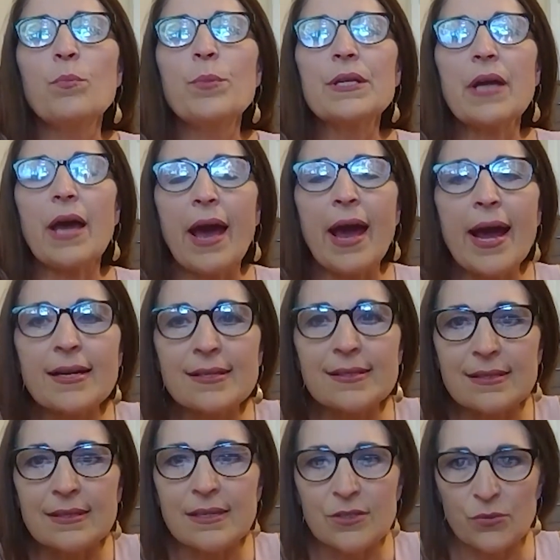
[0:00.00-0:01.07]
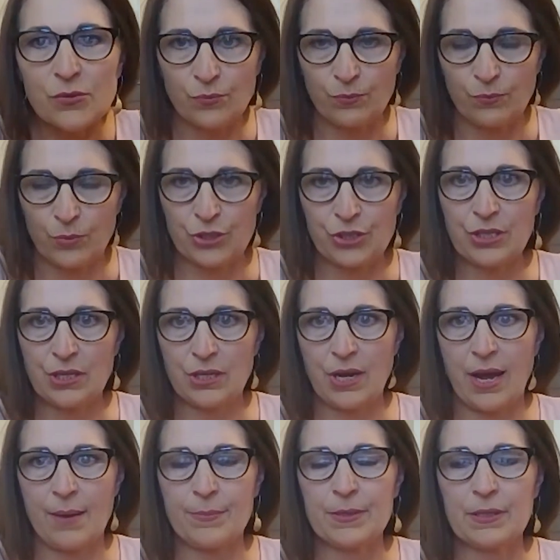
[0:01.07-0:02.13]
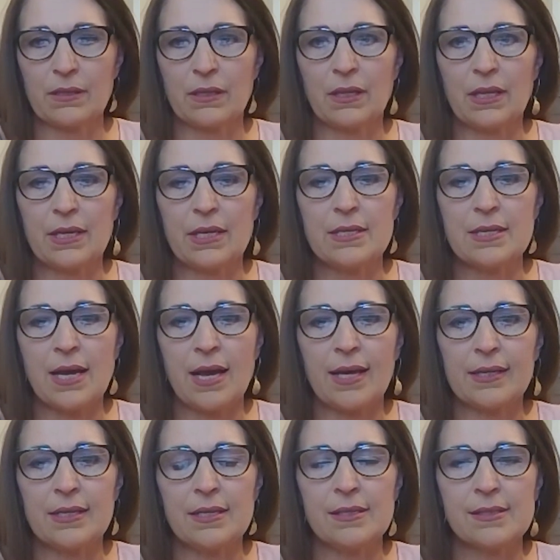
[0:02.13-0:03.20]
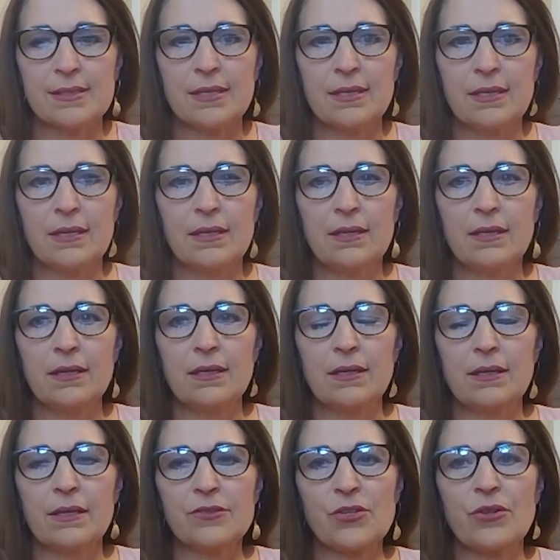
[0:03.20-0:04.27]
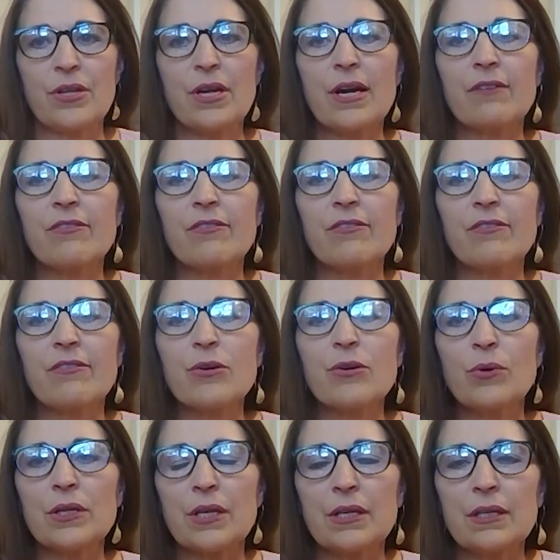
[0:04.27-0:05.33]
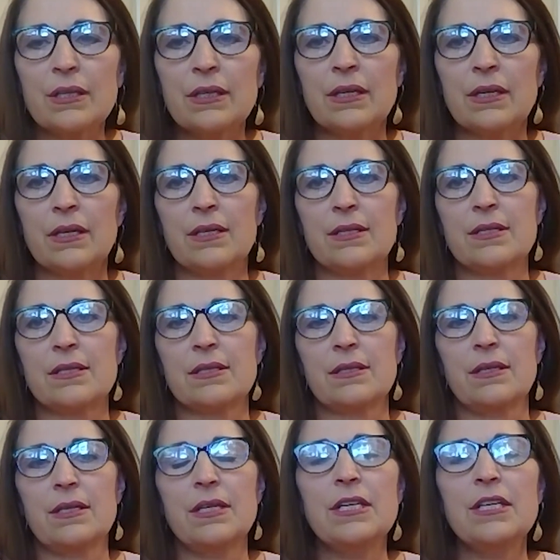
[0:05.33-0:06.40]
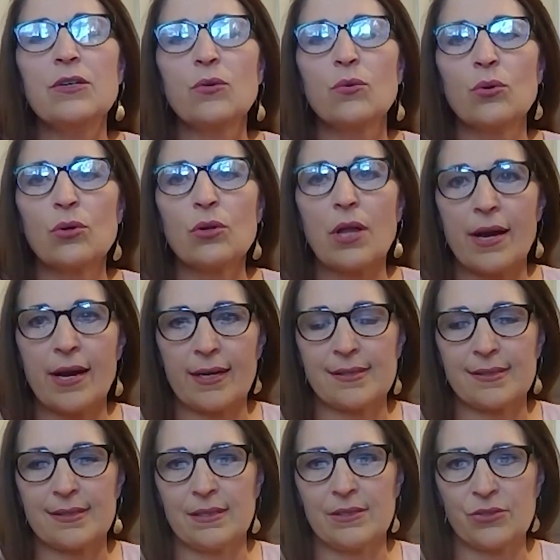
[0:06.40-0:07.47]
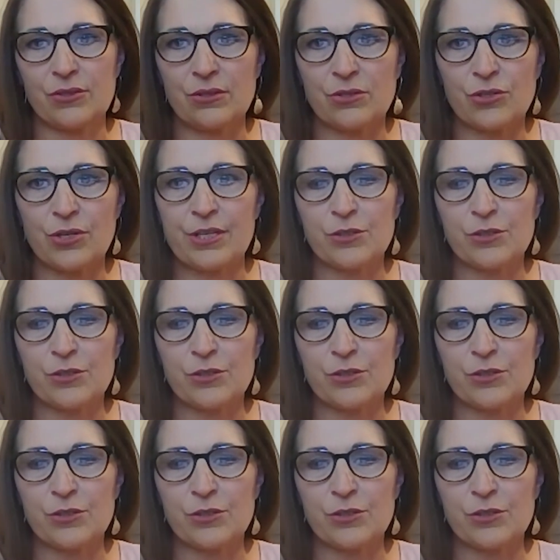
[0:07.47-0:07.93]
open access, which again happened in the late 90s, so that everyone can get equal access to the